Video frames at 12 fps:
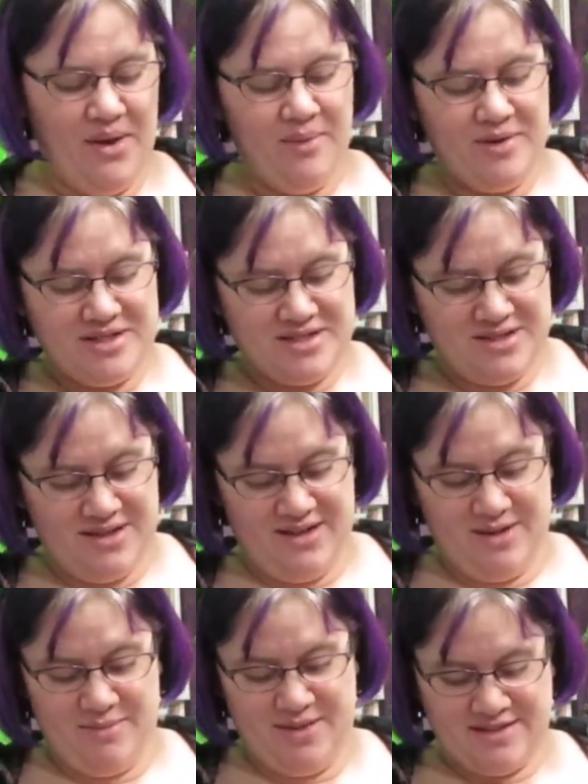which is
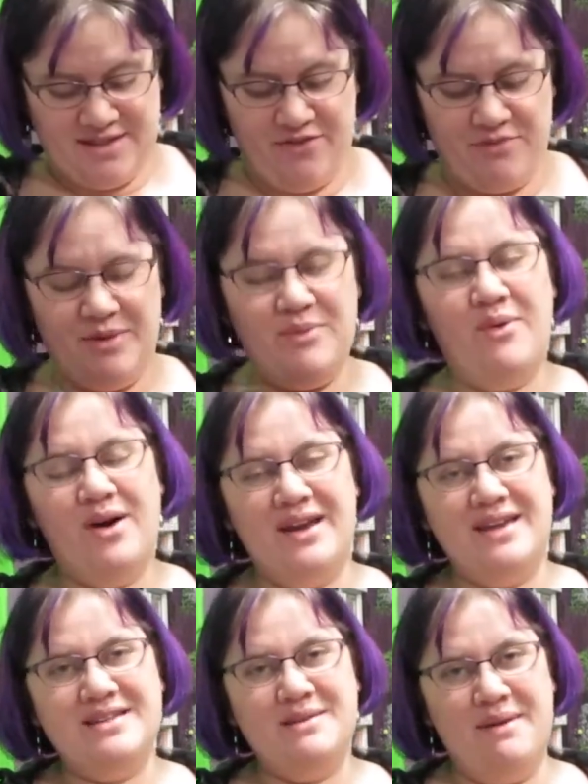good because I've been
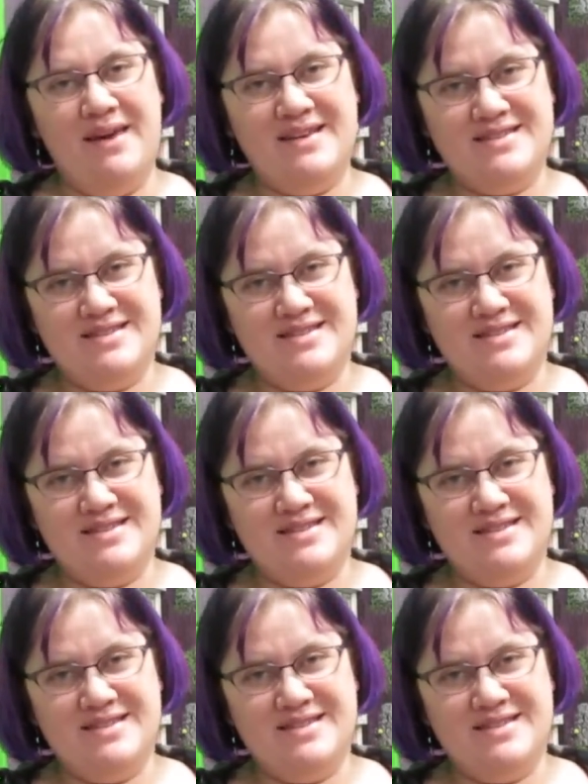wanting to make